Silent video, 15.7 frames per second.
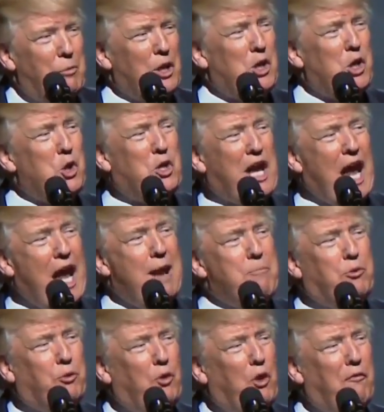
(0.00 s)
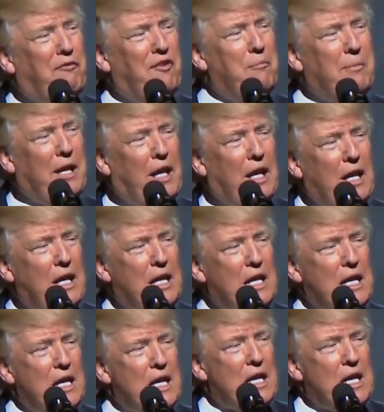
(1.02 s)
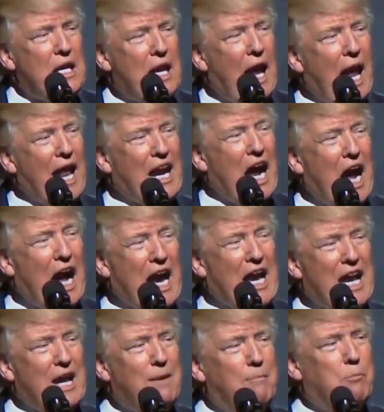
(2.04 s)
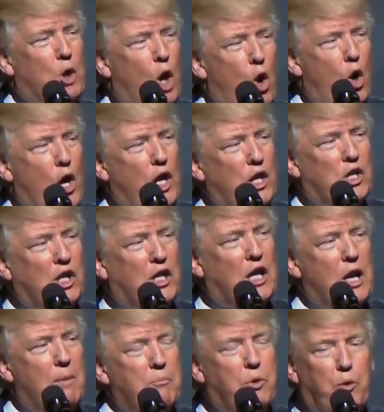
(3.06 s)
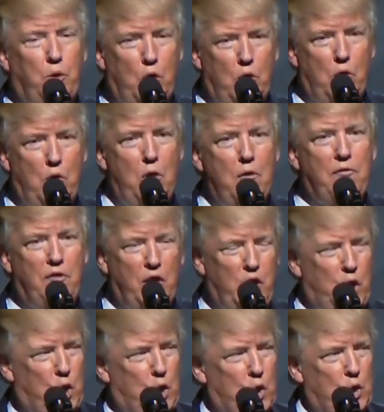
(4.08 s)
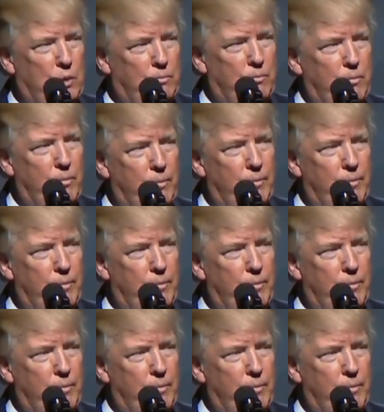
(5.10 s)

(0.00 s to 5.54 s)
But you came through for me, and I am going to come through for you.